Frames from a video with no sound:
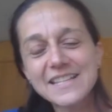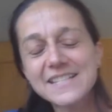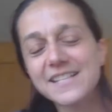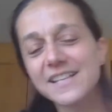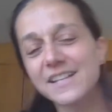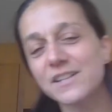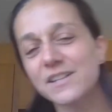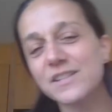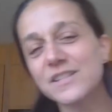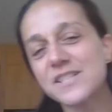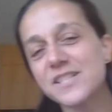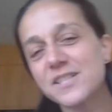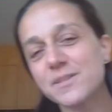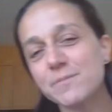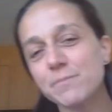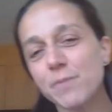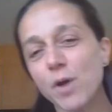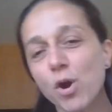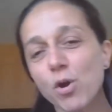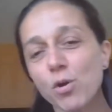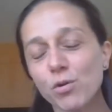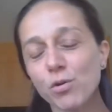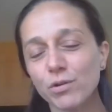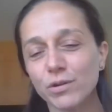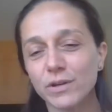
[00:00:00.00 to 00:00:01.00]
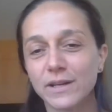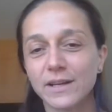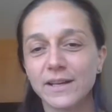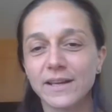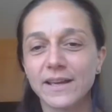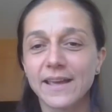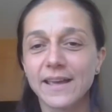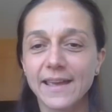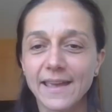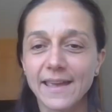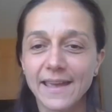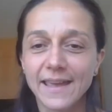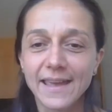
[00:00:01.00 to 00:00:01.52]
it's a small
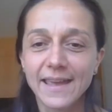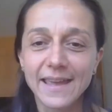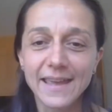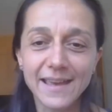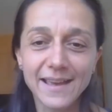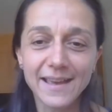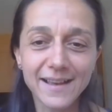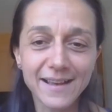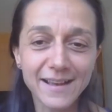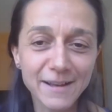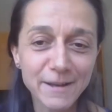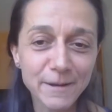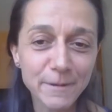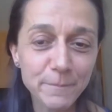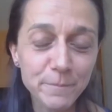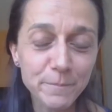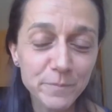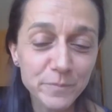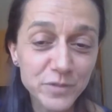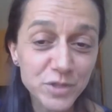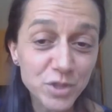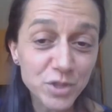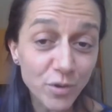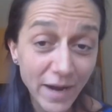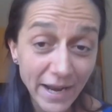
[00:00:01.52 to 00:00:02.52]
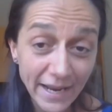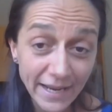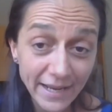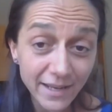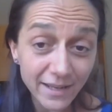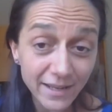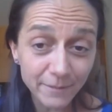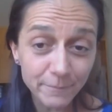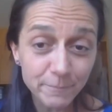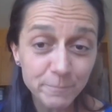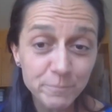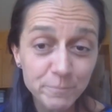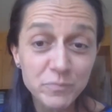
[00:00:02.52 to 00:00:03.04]
try